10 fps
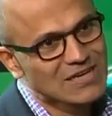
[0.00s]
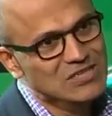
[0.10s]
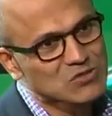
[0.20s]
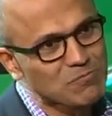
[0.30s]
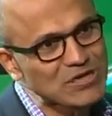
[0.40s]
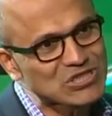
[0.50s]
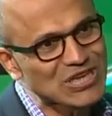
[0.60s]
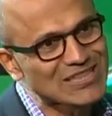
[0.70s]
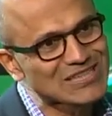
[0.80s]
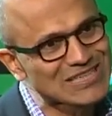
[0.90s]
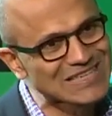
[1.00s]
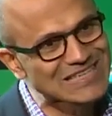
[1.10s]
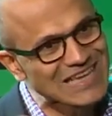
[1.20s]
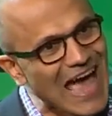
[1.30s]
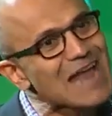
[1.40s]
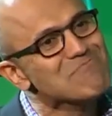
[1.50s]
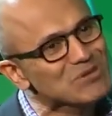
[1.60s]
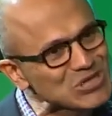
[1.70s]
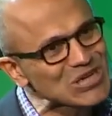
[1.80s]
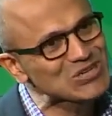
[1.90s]
speech synthesis, and
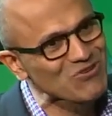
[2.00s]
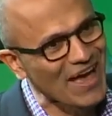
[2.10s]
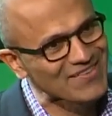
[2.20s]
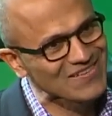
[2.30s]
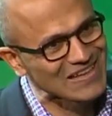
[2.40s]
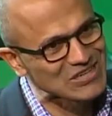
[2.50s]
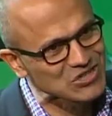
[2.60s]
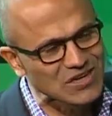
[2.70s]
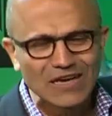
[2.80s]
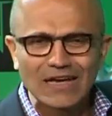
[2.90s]
machine translation.